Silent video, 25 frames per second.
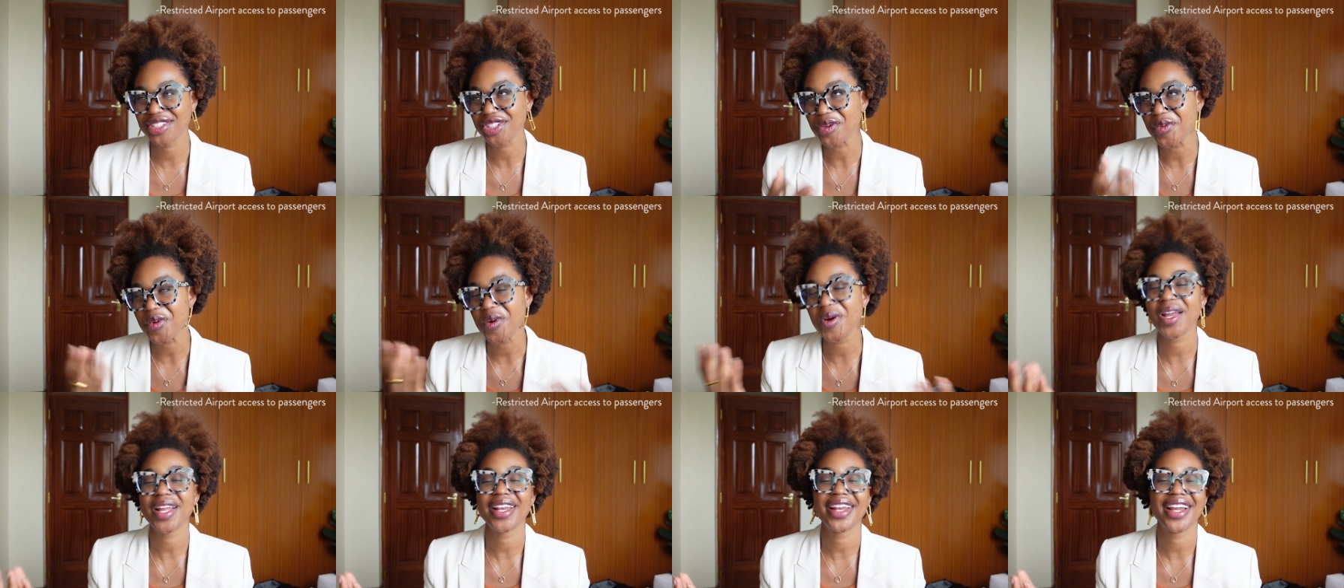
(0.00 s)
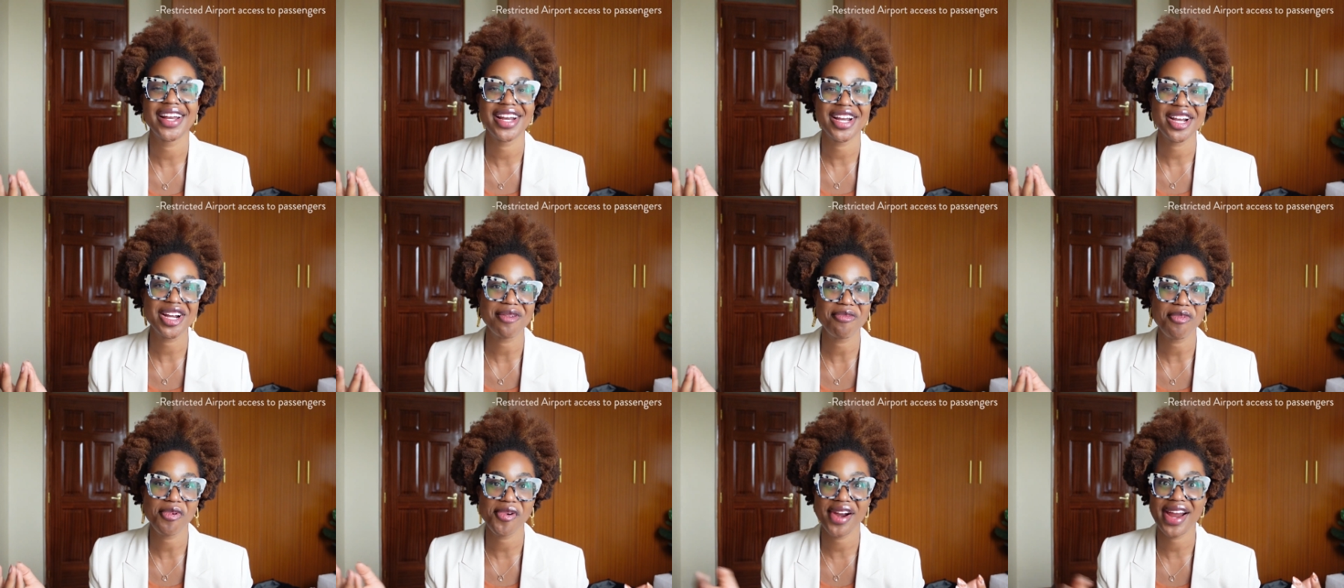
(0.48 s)
Jomo Kenyatta
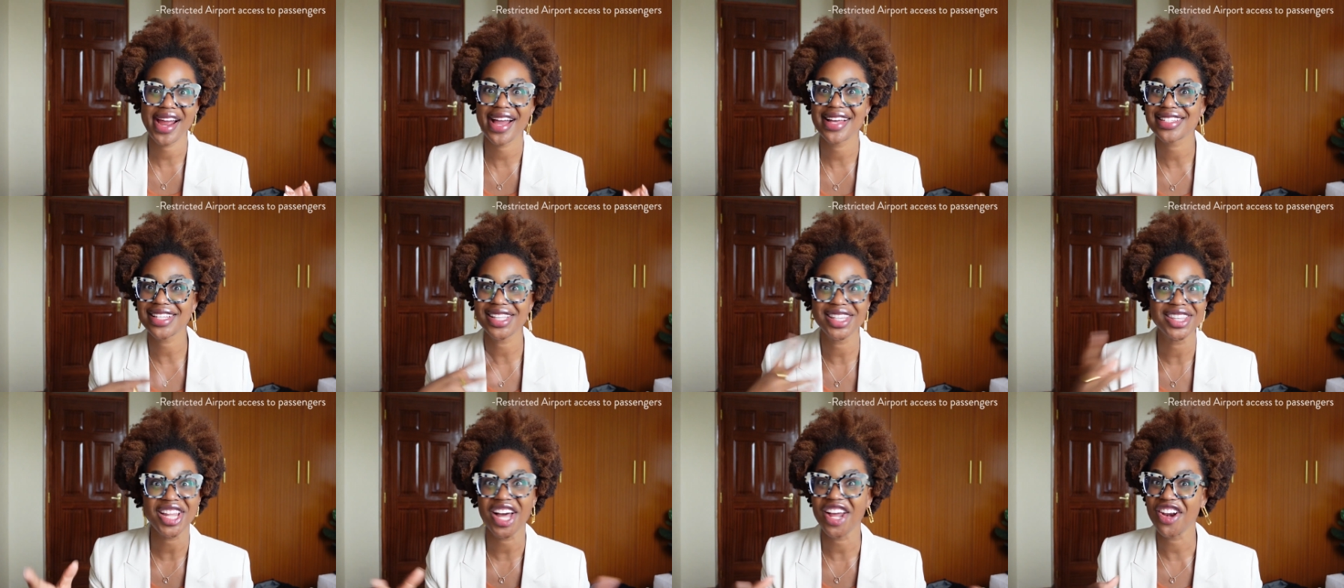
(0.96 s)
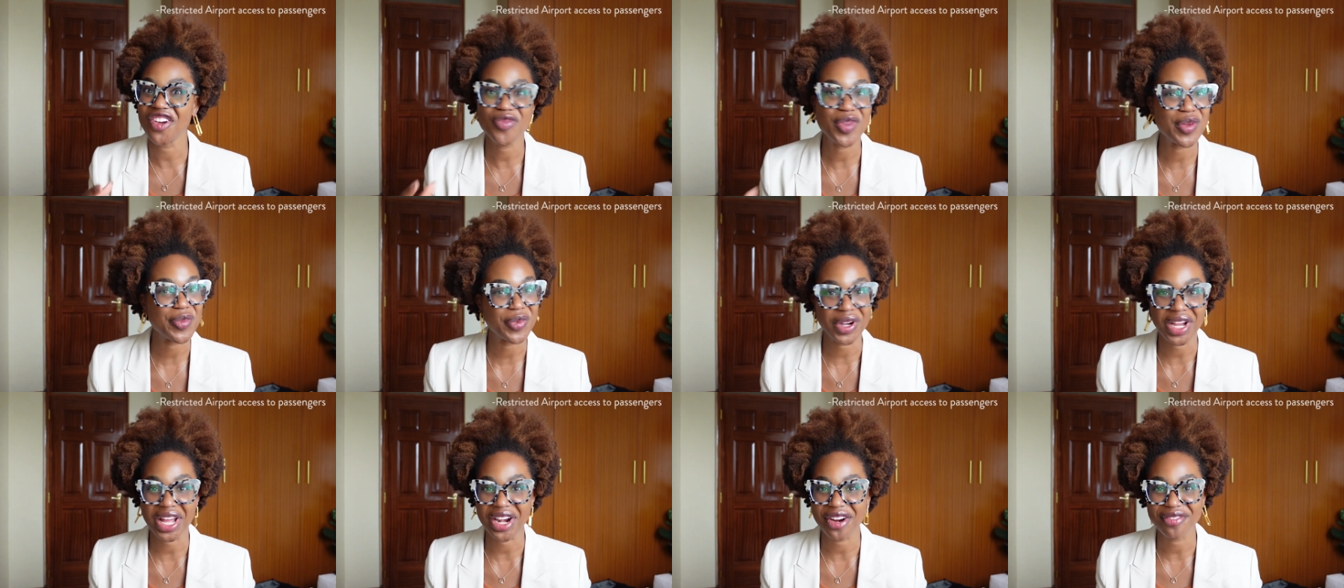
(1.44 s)
Airport, has a lot of
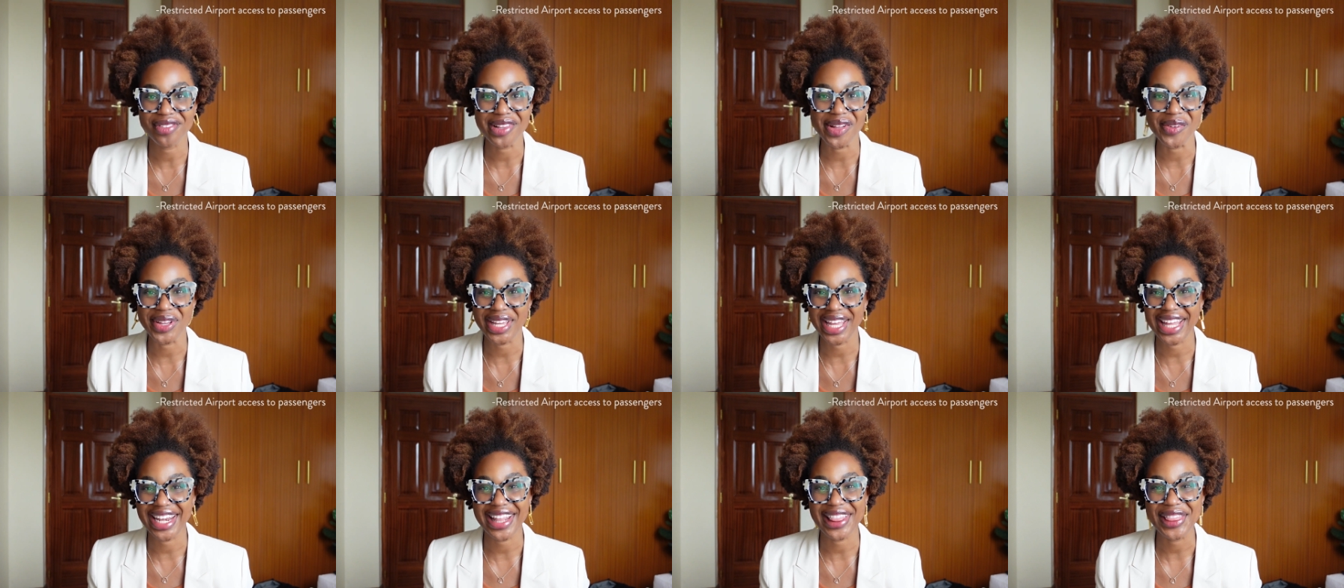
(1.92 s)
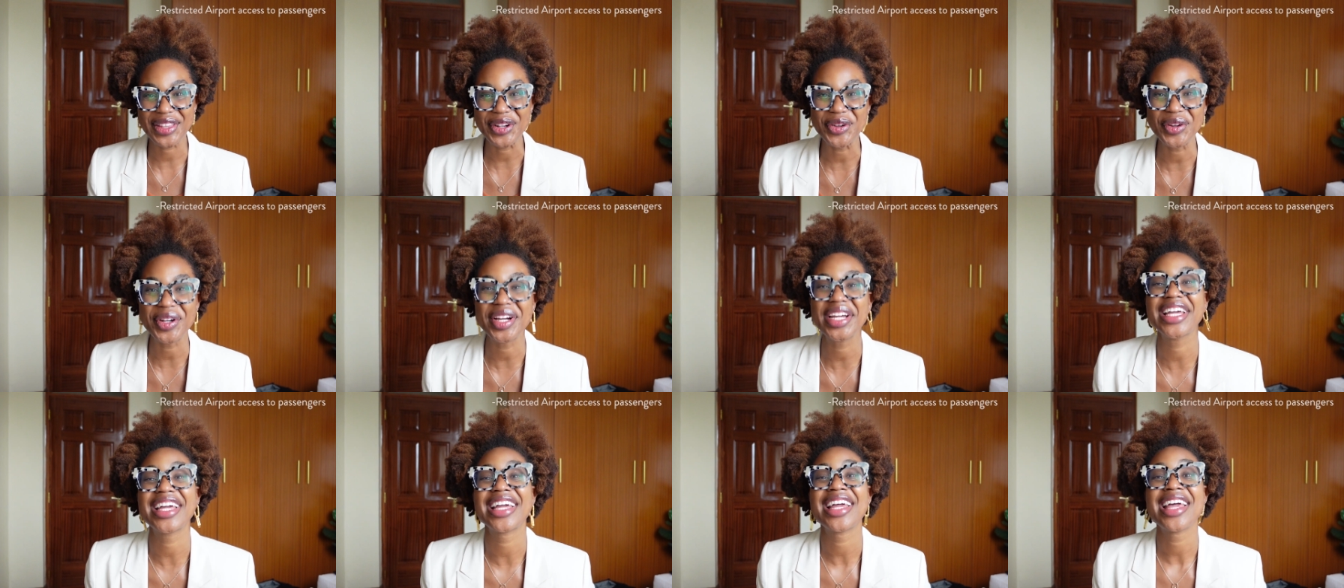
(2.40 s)
people kind of flowing in and
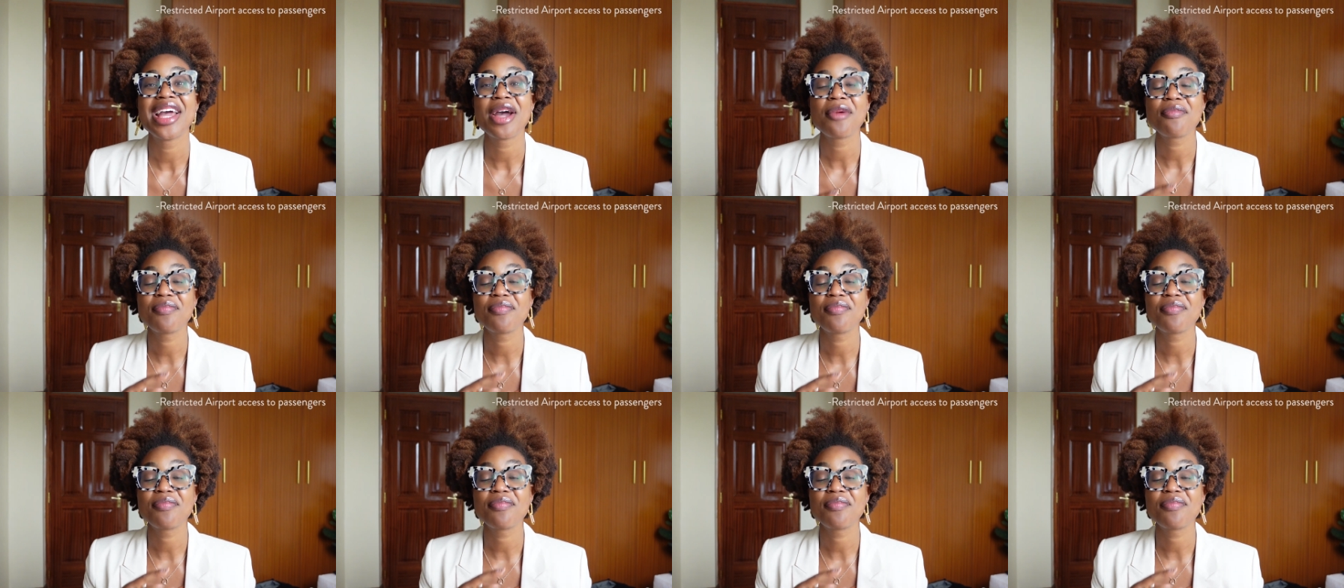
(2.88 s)
through it.